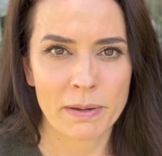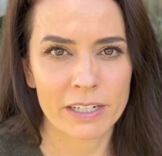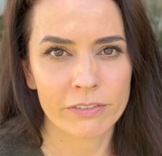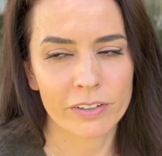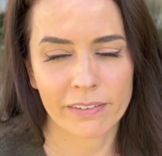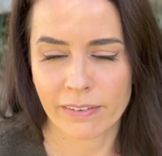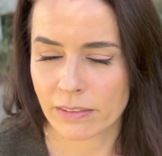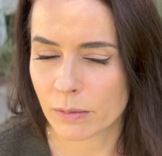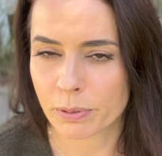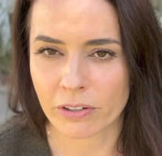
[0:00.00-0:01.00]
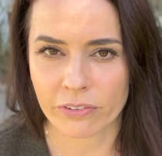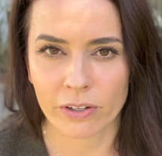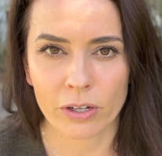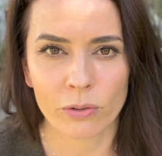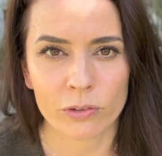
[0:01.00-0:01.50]
benefits than the person
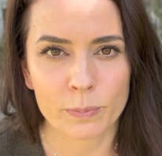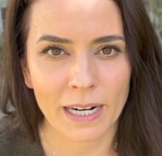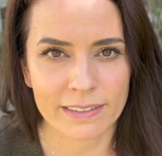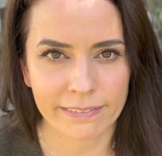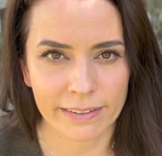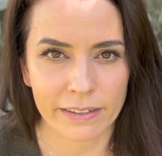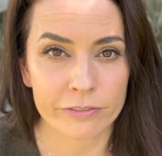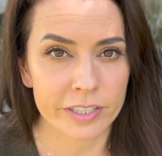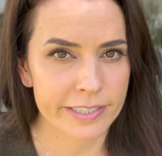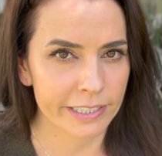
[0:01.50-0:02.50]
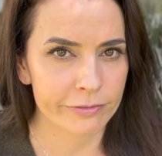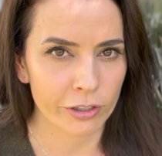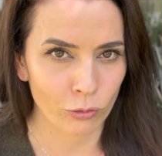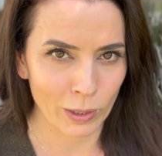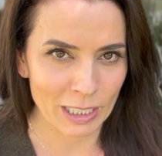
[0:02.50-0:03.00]
who is practicing every day for
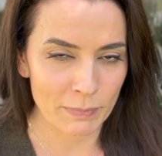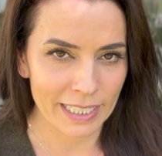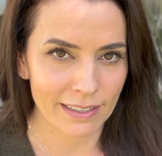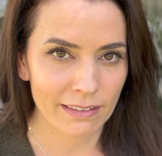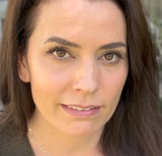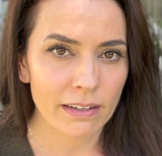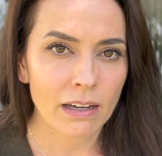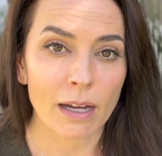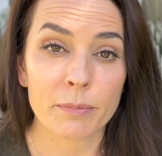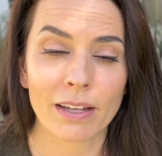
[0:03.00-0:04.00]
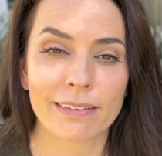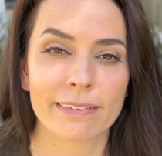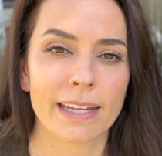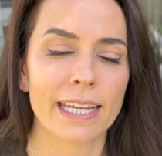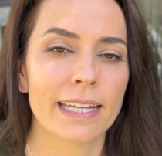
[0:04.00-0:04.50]
20 minutes. I'm not
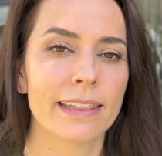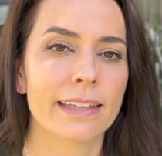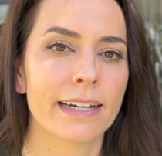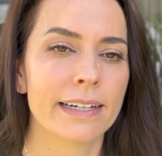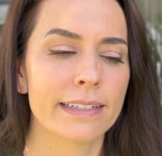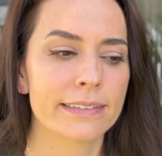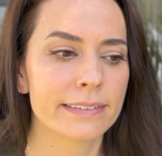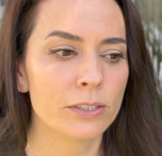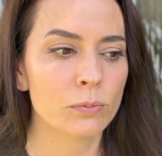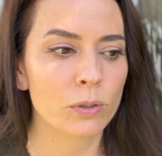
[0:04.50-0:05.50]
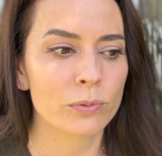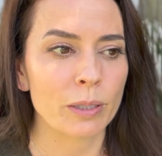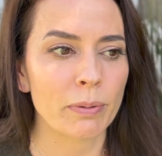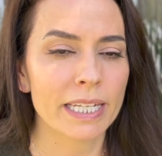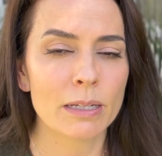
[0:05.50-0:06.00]
saying that you won't
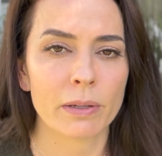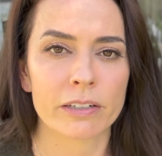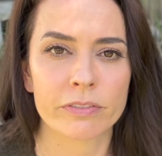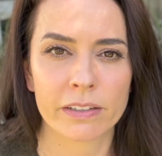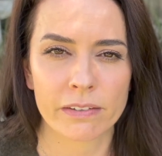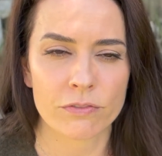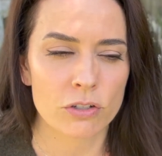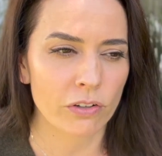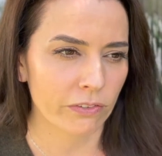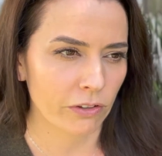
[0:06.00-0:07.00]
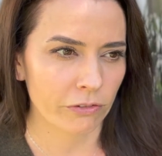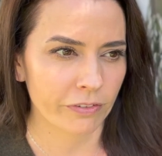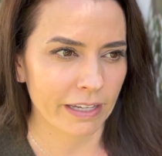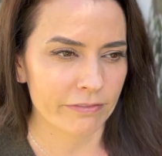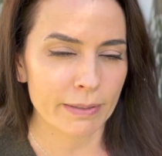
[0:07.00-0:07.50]
reap any benefits if you just do
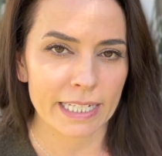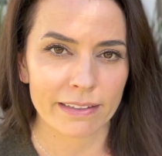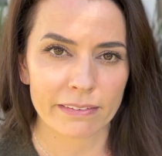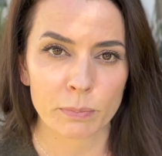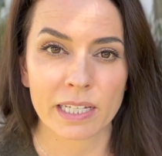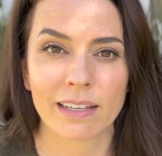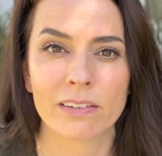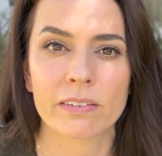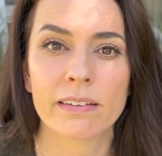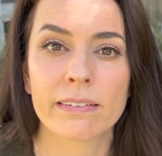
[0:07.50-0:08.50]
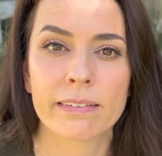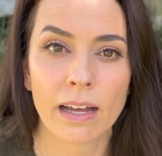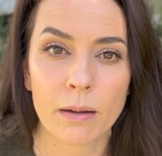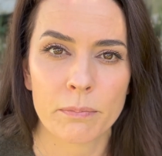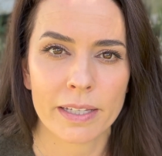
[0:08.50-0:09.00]
5 minutes, because
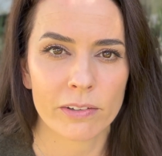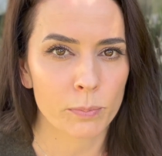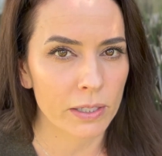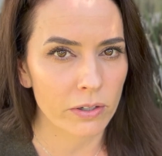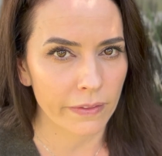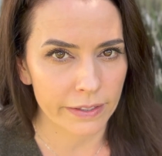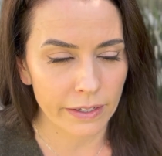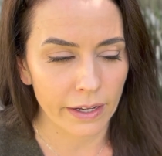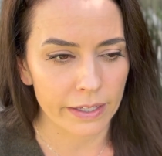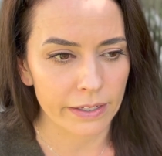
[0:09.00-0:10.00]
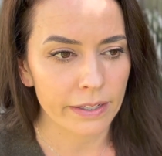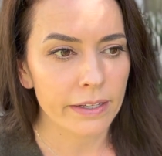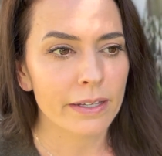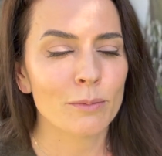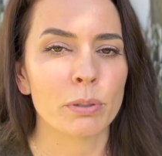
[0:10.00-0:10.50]
some is better than none.
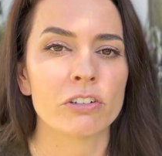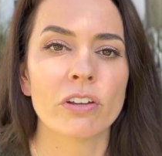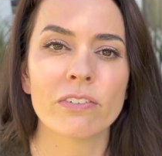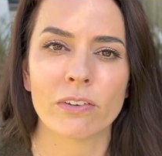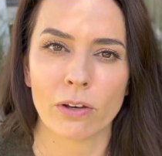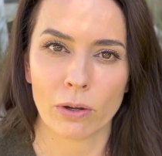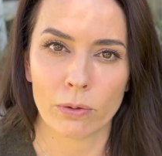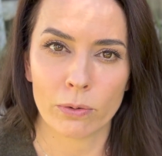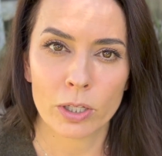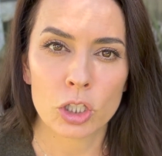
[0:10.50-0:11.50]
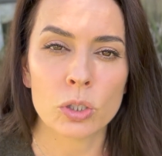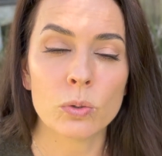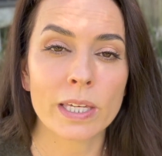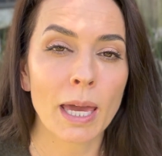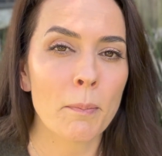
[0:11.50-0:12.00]
But just know, you
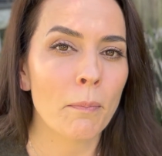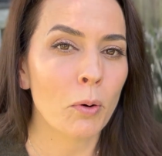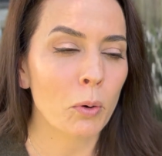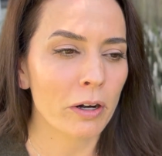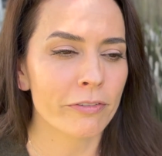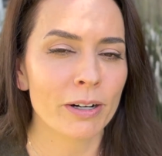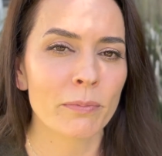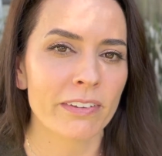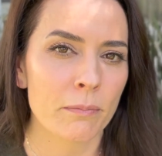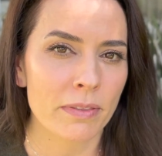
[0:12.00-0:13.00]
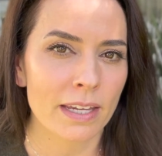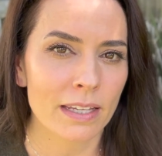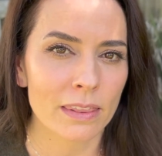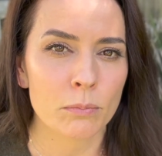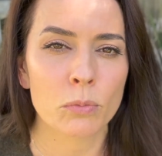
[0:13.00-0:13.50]
get more from
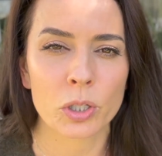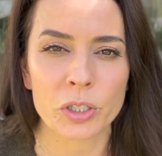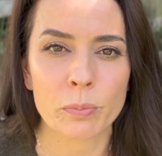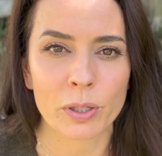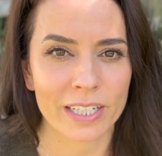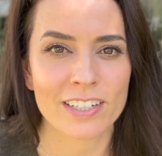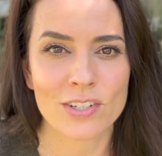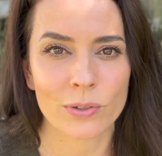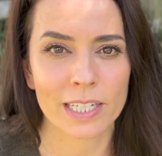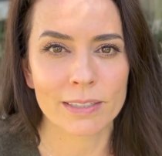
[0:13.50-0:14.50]
something the more you put into it.